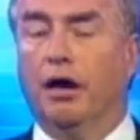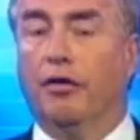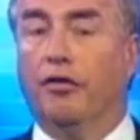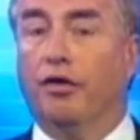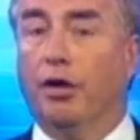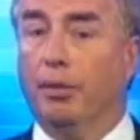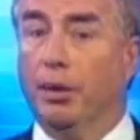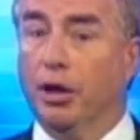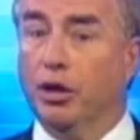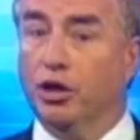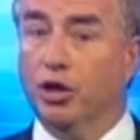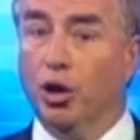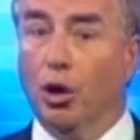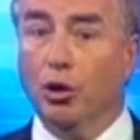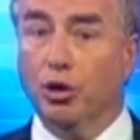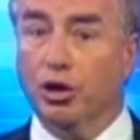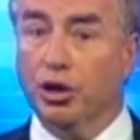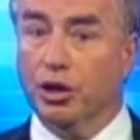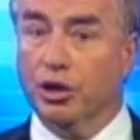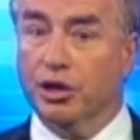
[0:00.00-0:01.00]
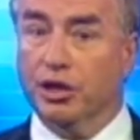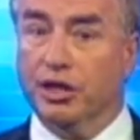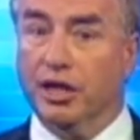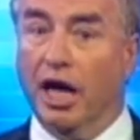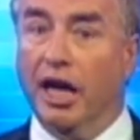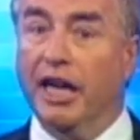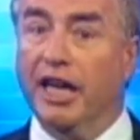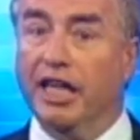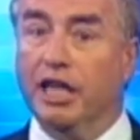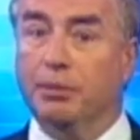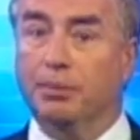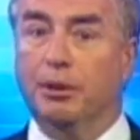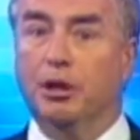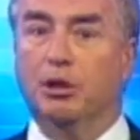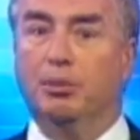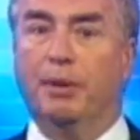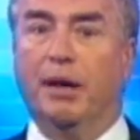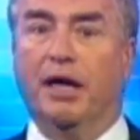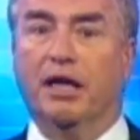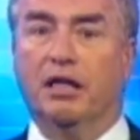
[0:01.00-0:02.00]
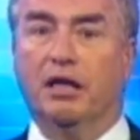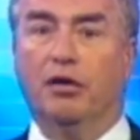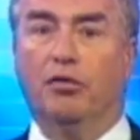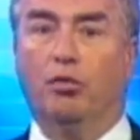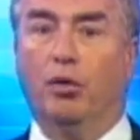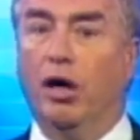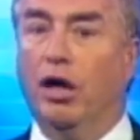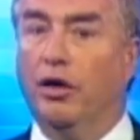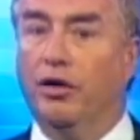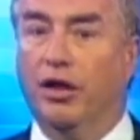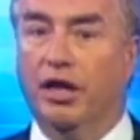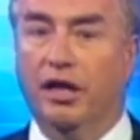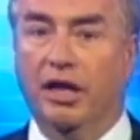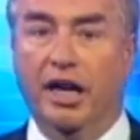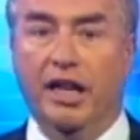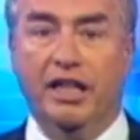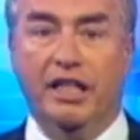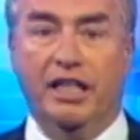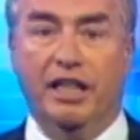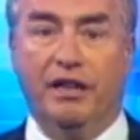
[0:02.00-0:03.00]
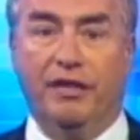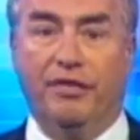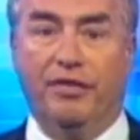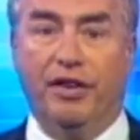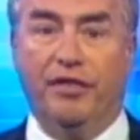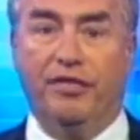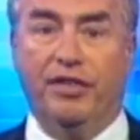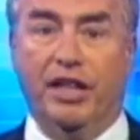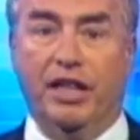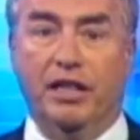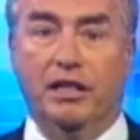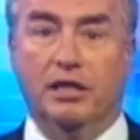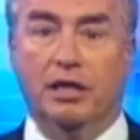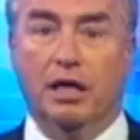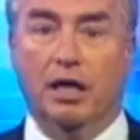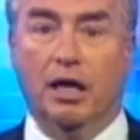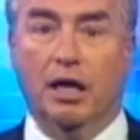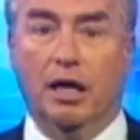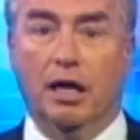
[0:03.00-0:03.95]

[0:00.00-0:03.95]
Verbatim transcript: from a social studies perspective, well, the 1950s